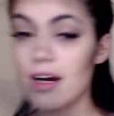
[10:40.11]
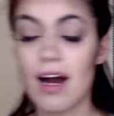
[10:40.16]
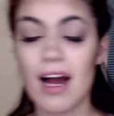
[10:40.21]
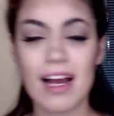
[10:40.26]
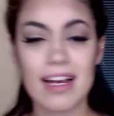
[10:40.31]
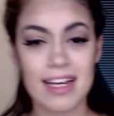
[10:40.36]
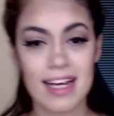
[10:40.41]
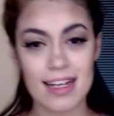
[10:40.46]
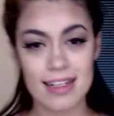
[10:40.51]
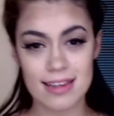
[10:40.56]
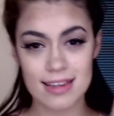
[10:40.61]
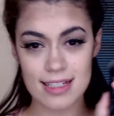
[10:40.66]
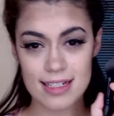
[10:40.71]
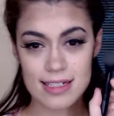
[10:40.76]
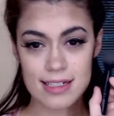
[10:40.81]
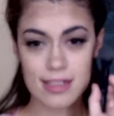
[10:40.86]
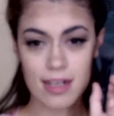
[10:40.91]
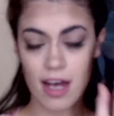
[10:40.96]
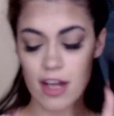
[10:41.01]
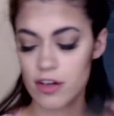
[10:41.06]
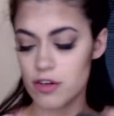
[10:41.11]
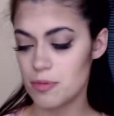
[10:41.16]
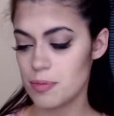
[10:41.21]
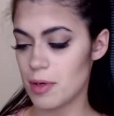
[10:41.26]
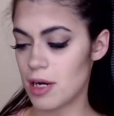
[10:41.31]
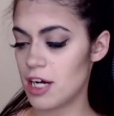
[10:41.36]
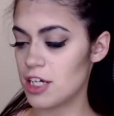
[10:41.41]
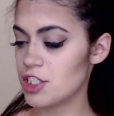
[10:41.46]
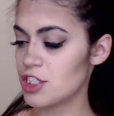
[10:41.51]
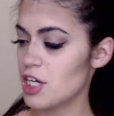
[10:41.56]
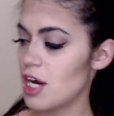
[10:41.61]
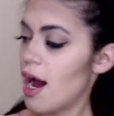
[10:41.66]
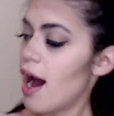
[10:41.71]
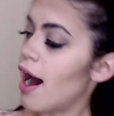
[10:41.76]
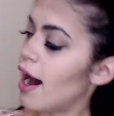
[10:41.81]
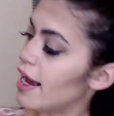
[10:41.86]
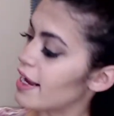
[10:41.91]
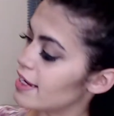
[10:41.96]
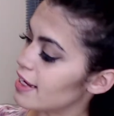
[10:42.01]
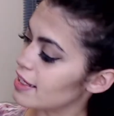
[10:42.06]
I get this kind of brush.
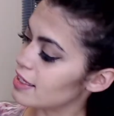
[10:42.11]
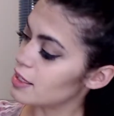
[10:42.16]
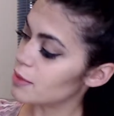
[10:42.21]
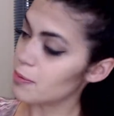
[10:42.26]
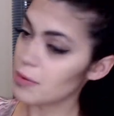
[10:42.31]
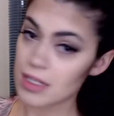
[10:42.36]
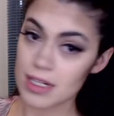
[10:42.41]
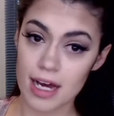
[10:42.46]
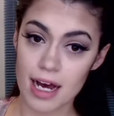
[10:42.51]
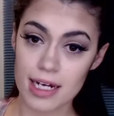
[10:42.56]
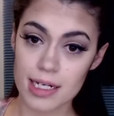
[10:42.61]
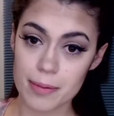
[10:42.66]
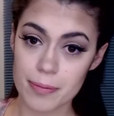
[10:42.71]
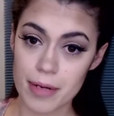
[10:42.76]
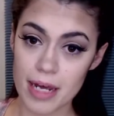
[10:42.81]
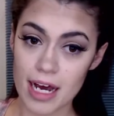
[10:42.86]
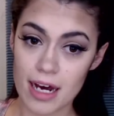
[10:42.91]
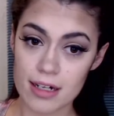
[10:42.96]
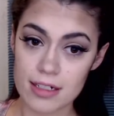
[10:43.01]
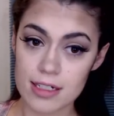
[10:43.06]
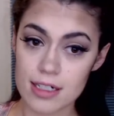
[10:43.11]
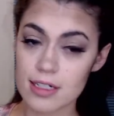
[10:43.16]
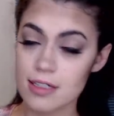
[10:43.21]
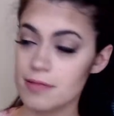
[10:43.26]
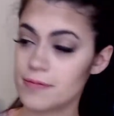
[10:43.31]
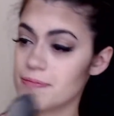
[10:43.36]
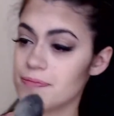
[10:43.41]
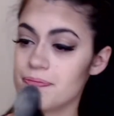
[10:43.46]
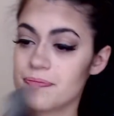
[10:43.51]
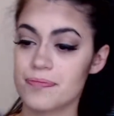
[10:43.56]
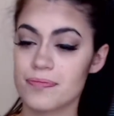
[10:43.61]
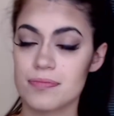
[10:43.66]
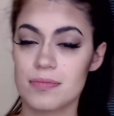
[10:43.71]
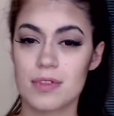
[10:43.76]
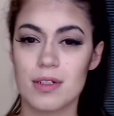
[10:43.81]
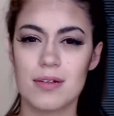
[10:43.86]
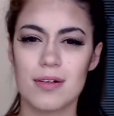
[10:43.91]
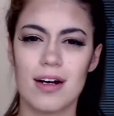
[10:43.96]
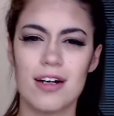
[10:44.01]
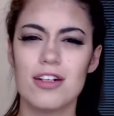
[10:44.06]
I get the banana powder.
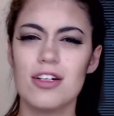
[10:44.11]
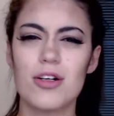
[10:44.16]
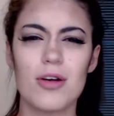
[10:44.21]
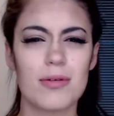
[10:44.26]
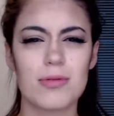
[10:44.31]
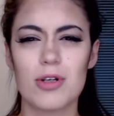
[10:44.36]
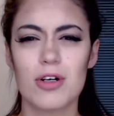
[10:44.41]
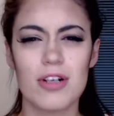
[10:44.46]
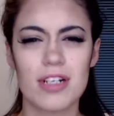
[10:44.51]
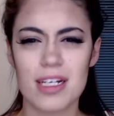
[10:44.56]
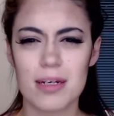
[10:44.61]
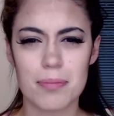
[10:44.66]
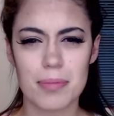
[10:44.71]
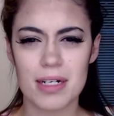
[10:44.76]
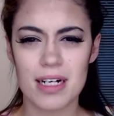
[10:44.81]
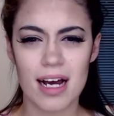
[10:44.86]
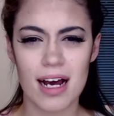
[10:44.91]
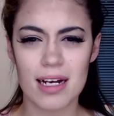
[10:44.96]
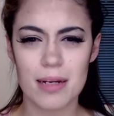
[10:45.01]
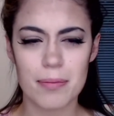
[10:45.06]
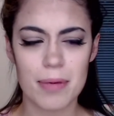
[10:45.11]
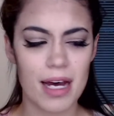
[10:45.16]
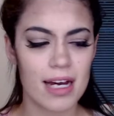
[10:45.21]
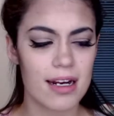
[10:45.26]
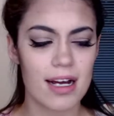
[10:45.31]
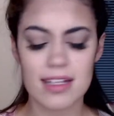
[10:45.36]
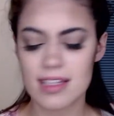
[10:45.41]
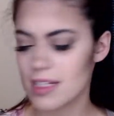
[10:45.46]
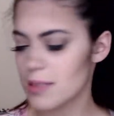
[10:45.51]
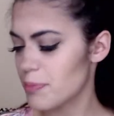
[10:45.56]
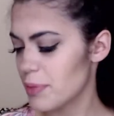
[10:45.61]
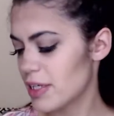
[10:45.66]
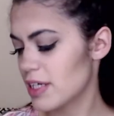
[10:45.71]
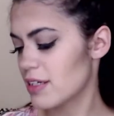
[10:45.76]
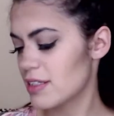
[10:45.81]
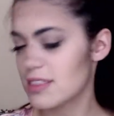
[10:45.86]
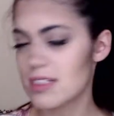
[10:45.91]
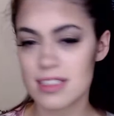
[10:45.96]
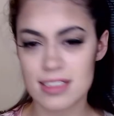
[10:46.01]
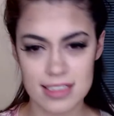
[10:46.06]
I don't know, I'm calling it banana powder. I think
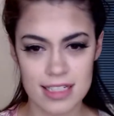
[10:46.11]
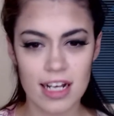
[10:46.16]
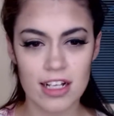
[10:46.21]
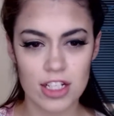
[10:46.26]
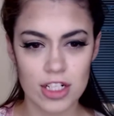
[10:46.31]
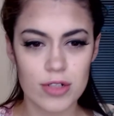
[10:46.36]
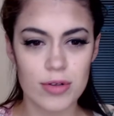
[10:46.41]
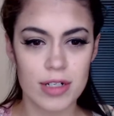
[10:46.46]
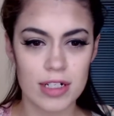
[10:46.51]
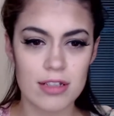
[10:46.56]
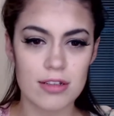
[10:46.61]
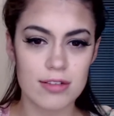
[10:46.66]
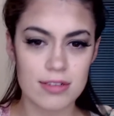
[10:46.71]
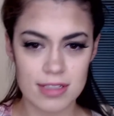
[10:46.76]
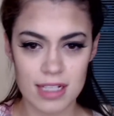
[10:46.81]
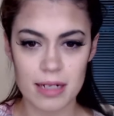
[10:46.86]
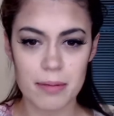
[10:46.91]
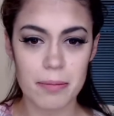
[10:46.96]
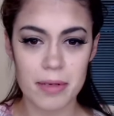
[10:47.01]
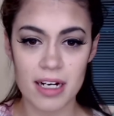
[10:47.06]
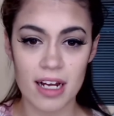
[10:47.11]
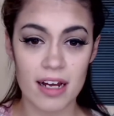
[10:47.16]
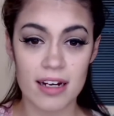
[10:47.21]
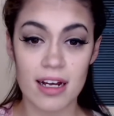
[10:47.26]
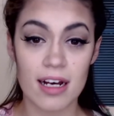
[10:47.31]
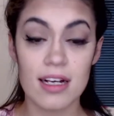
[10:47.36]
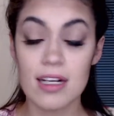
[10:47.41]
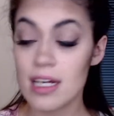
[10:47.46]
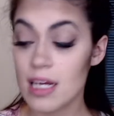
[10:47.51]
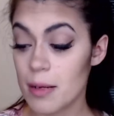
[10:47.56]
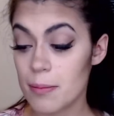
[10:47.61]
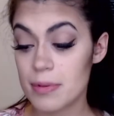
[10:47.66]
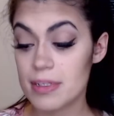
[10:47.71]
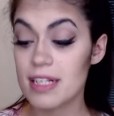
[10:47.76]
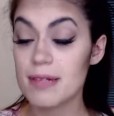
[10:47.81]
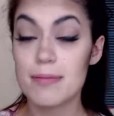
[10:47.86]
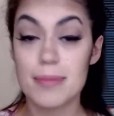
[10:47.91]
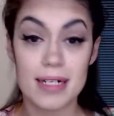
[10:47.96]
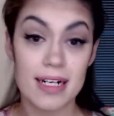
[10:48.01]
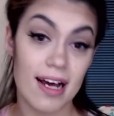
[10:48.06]
because it's yellow and it looks like banana, but
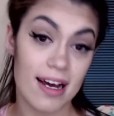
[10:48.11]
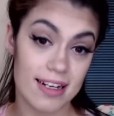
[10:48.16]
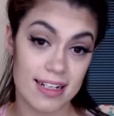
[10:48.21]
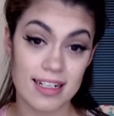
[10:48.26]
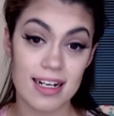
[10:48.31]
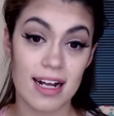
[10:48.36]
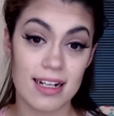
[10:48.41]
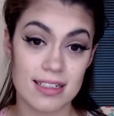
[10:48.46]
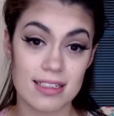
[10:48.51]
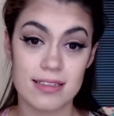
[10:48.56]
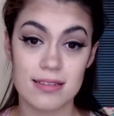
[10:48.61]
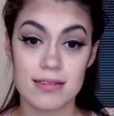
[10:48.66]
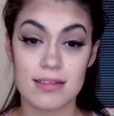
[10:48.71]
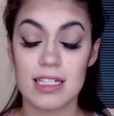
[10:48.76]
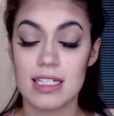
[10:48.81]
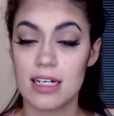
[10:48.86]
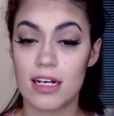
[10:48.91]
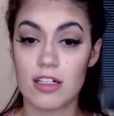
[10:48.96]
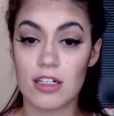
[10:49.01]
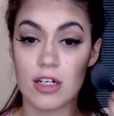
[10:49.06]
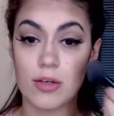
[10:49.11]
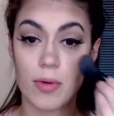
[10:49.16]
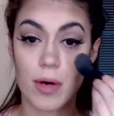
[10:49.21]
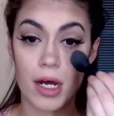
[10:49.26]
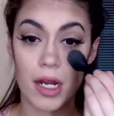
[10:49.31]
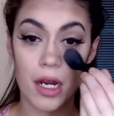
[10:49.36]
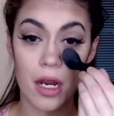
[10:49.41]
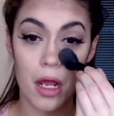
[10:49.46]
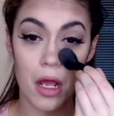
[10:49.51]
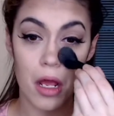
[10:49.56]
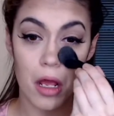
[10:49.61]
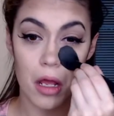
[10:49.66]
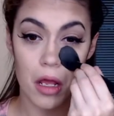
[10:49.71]
the banana colored, the yellow one.